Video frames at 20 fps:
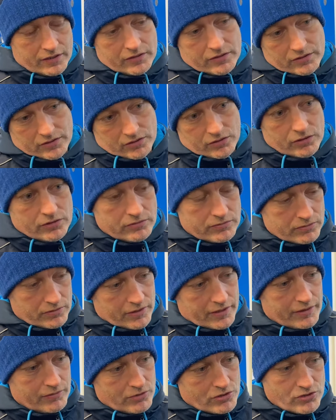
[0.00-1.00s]
you know,
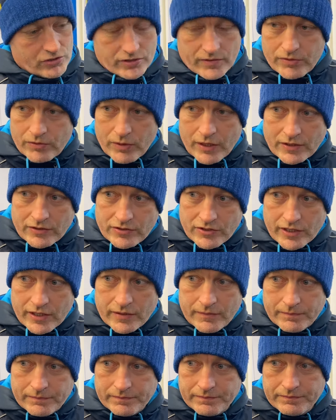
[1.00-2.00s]
well, we'll just have to wait and see.
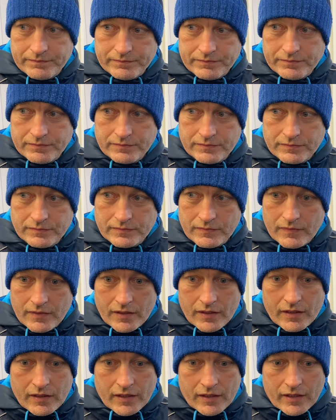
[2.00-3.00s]
And Markio,
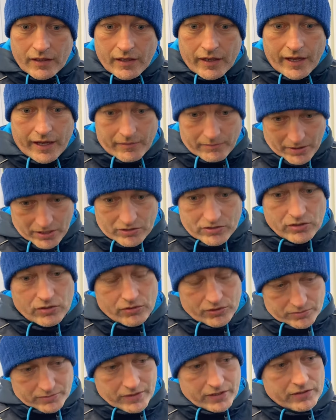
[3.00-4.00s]
And Marcio
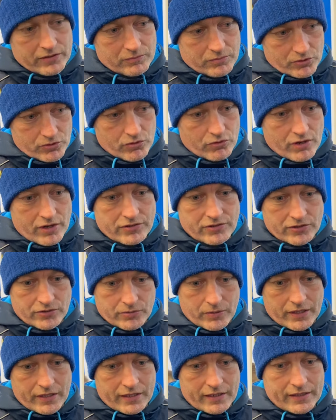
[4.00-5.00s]
is making progress as
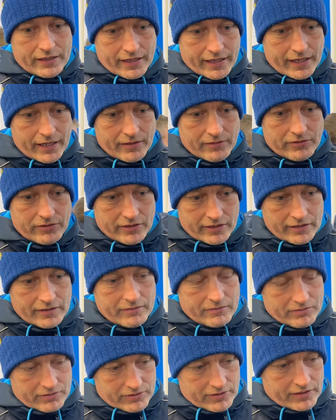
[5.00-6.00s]
well. Uh, still,
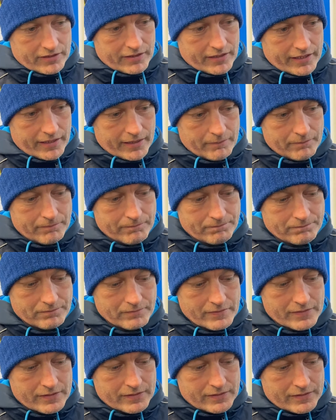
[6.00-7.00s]
still, um,
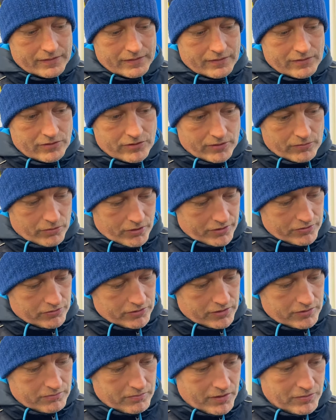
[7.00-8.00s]
still,
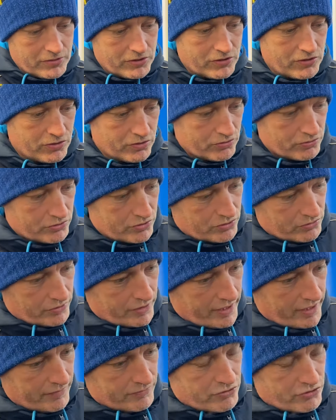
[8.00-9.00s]
maybe two, two and a
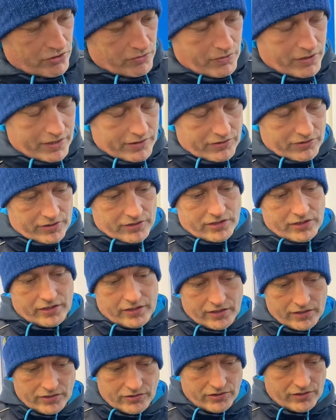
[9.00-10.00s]
half, three weeks into
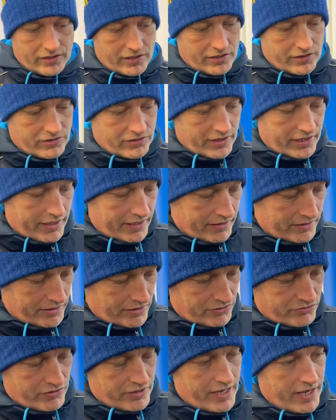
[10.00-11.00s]
his his uh,
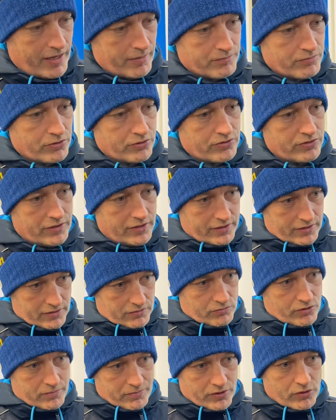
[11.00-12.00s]
his rehab. But
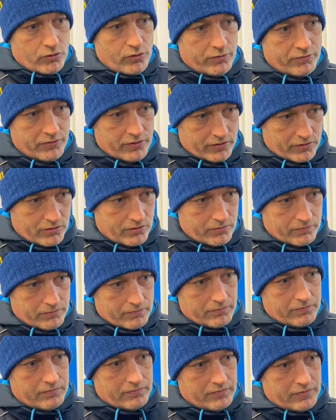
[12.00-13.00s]
we'd be hopeful
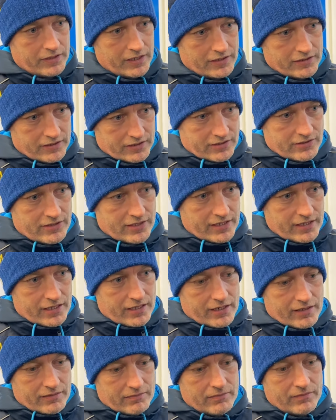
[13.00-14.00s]
come the end of this
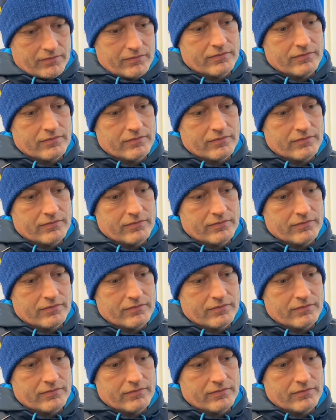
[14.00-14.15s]
league and